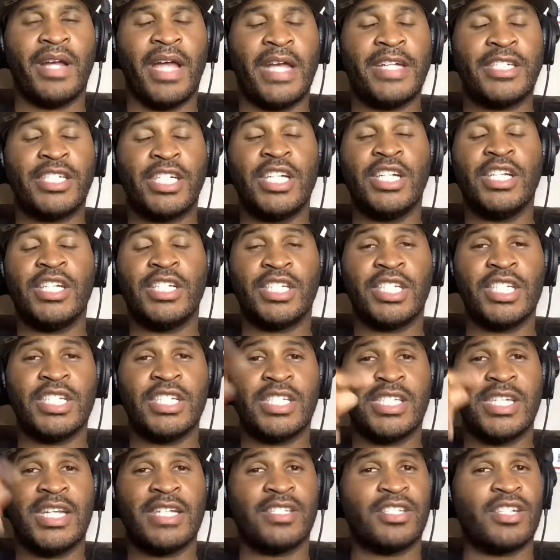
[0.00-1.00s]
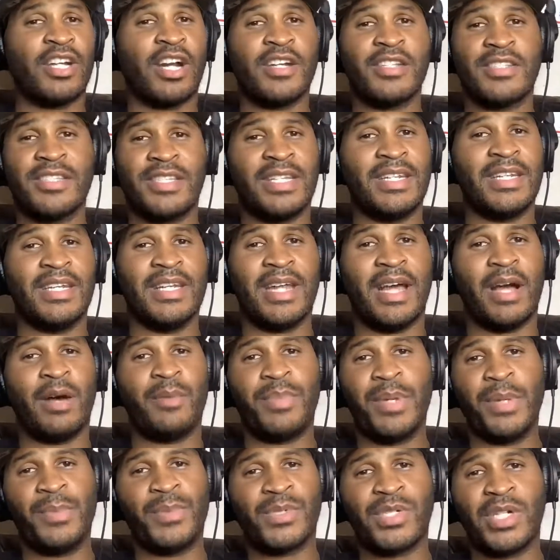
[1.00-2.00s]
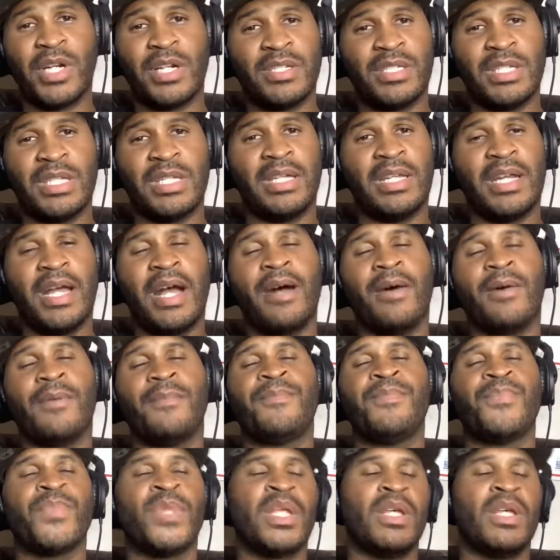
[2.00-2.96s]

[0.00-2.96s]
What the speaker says: and she started sending it out. People started sending it out.